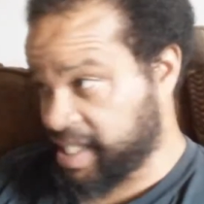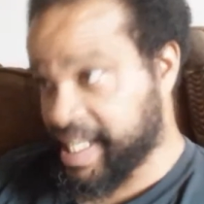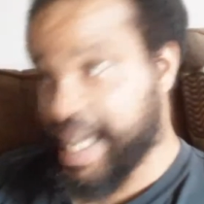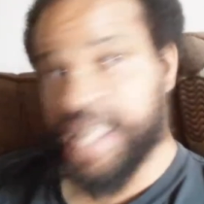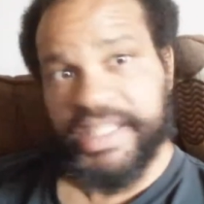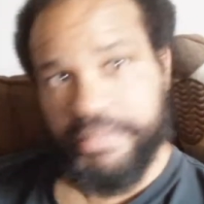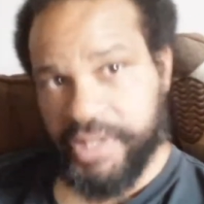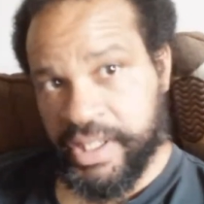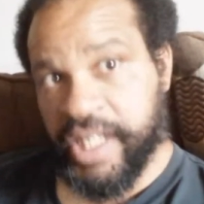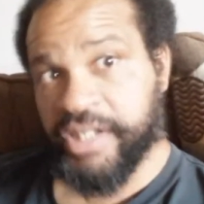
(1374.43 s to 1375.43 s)
As an
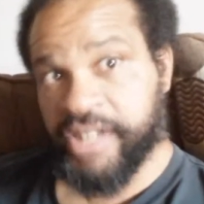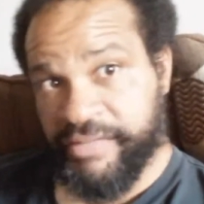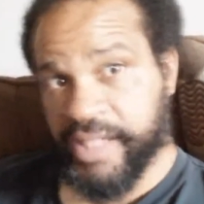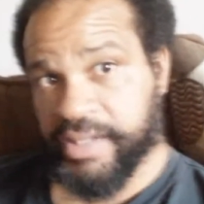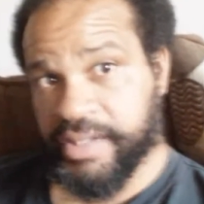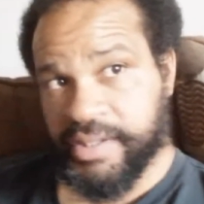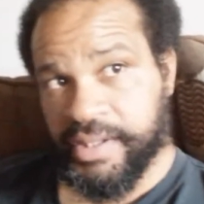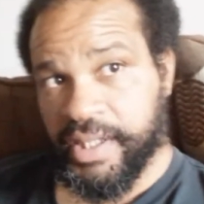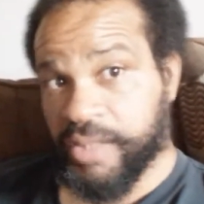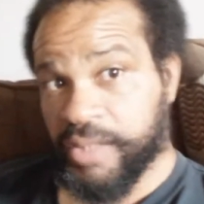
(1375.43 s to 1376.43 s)
exhibition, they're tough fights,
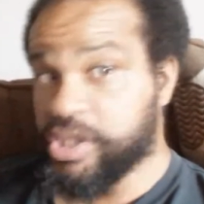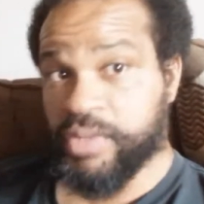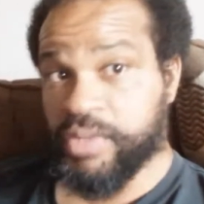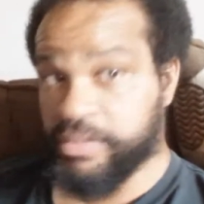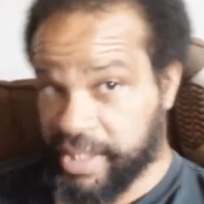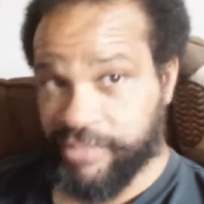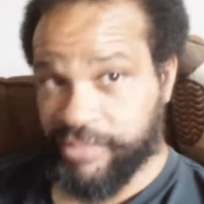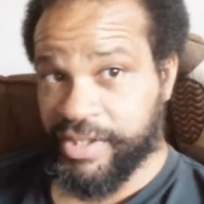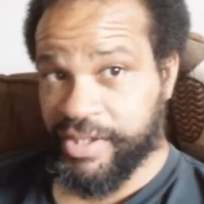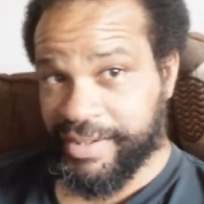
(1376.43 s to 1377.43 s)
which is what makes it
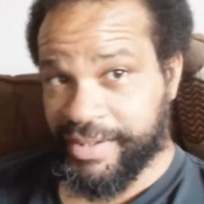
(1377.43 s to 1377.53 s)
fun.